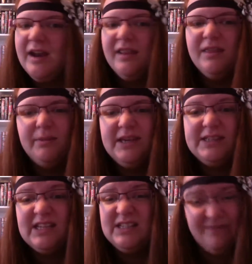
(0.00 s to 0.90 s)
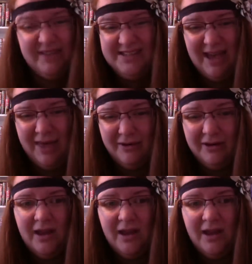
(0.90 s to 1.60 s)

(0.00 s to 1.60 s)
None of the pieces fit together,